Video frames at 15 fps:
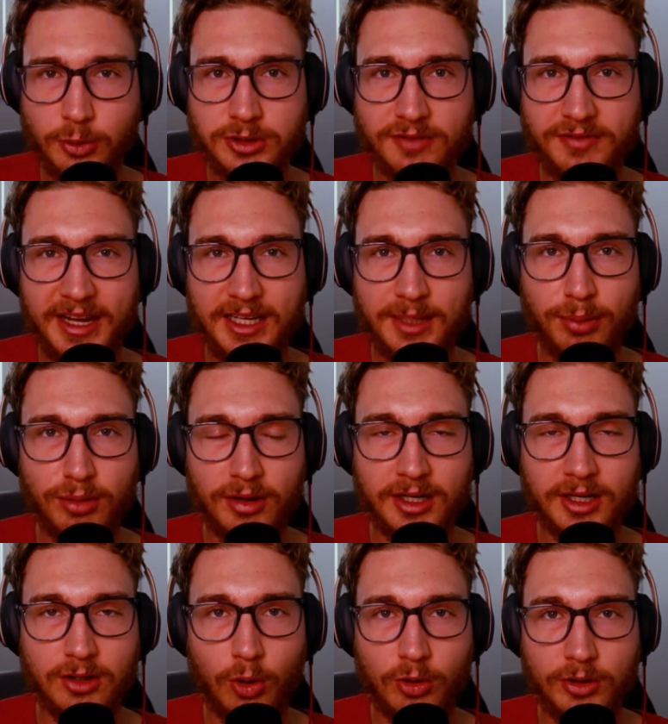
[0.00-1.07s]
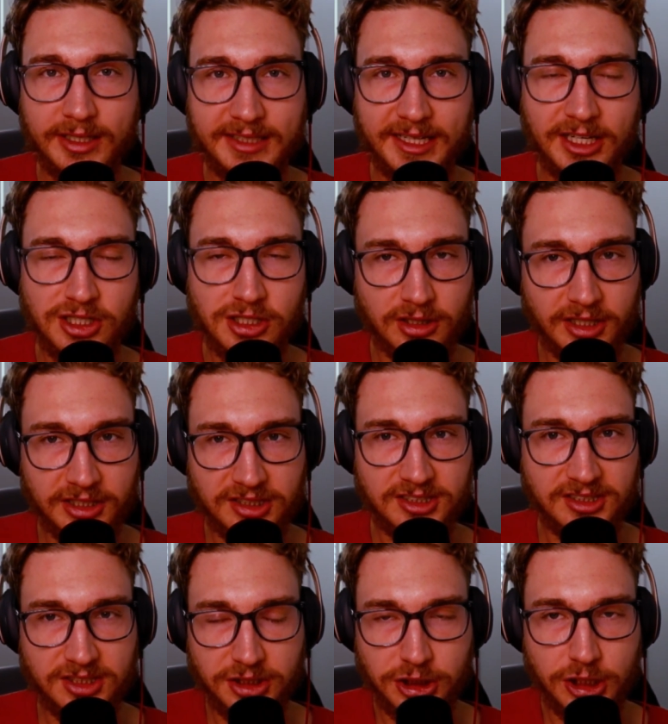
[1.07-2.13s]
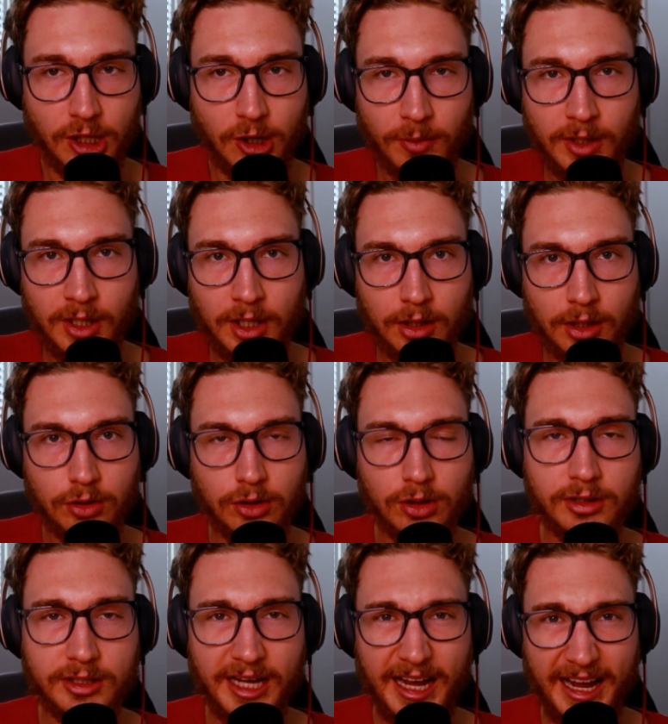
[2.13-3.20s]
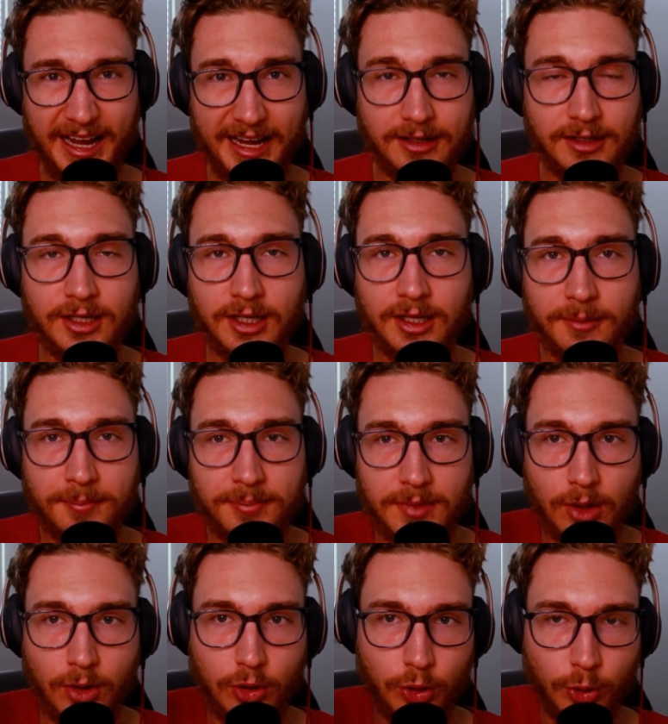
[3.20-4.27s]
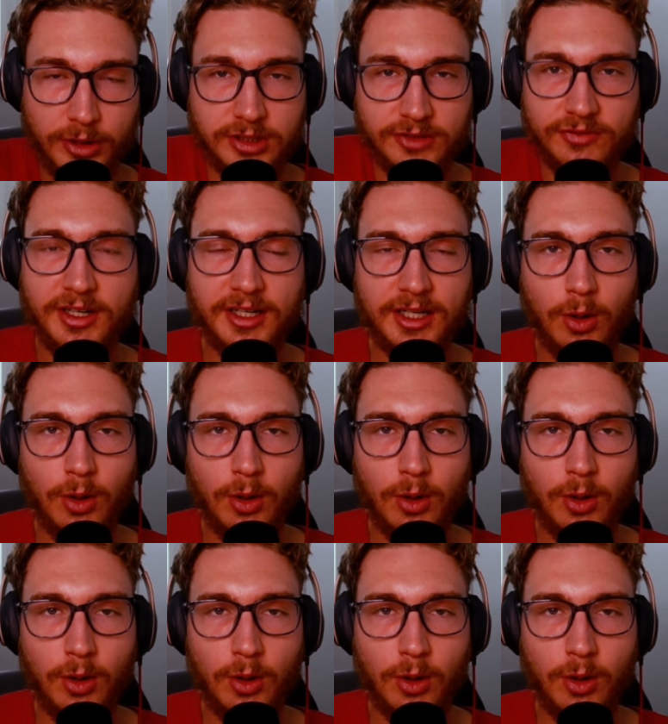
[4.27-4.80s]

of any political orientation listening to the show look at who is funding